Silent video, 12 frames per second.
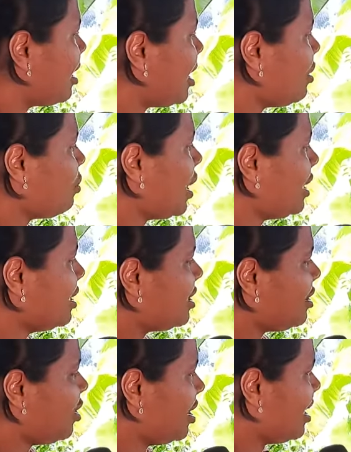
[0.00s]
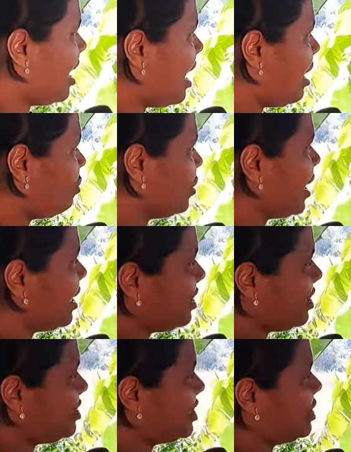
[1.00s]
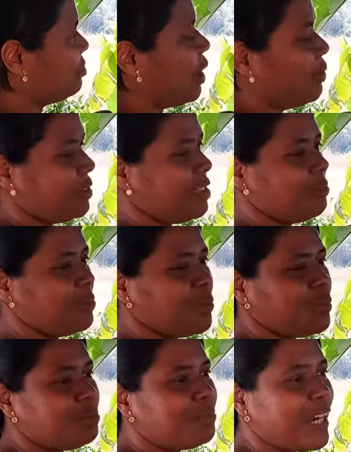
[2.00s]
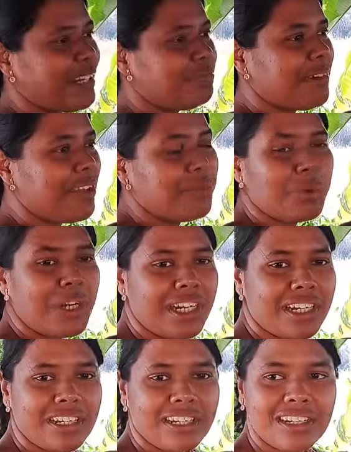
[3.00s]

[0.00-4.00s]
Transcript: I wonder, Lord, how can this mountain move by my word?